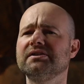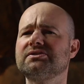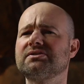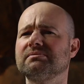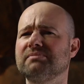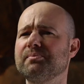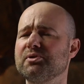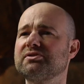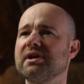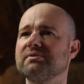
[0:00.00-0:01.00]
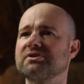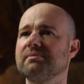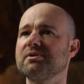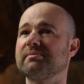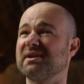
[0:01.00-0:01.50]
And my birthday was
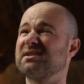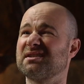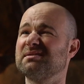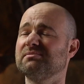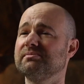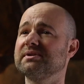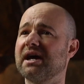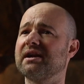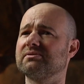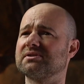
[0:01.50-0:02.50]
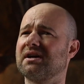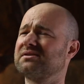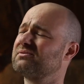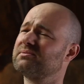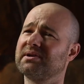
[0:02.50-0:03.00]
coming up, and I said to mum and dad, I was like, I
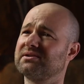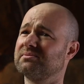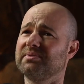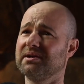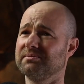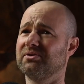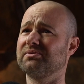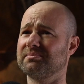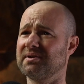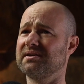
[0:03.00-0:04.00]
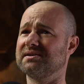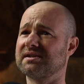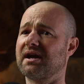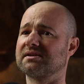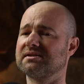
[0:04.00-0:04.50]
don't want to play trumpet anymore. I want to play the
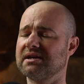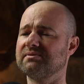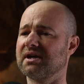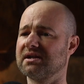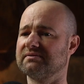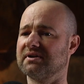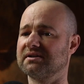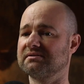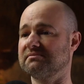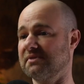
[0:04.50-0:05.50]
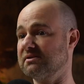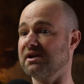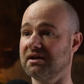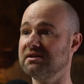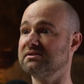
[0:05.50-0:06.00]
sax. And they were kind of like,
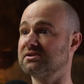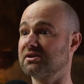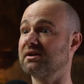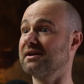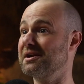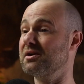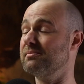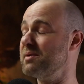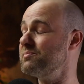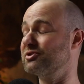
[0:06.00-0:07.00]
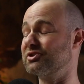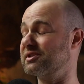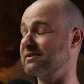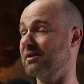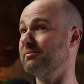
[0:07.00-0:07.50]
okay. And I remember
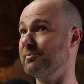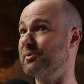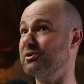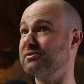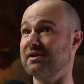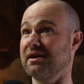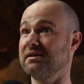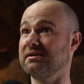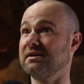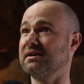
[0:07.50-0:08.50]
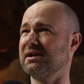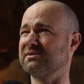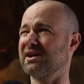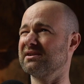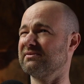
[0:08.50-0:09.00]
just on my birthday, it
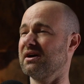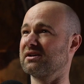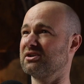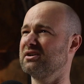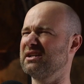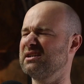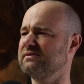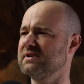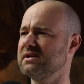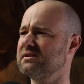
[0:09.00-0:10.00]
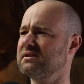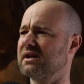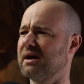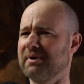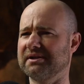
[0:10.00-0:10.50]
was kind of like early evening,
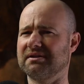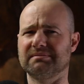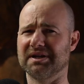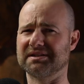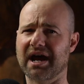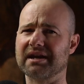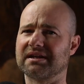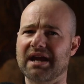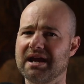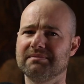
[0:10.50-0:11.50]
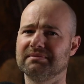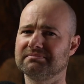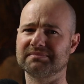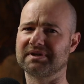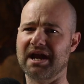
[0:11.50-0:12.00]
and my dad came
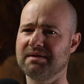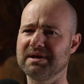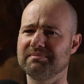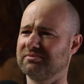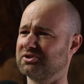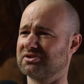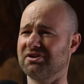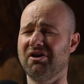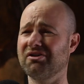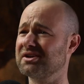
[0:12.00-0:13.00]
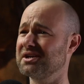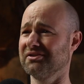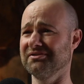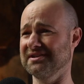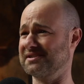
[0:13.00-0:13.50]
in just honking
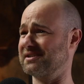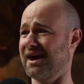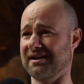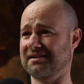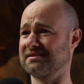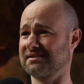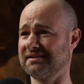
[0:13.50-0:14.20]
on this sax.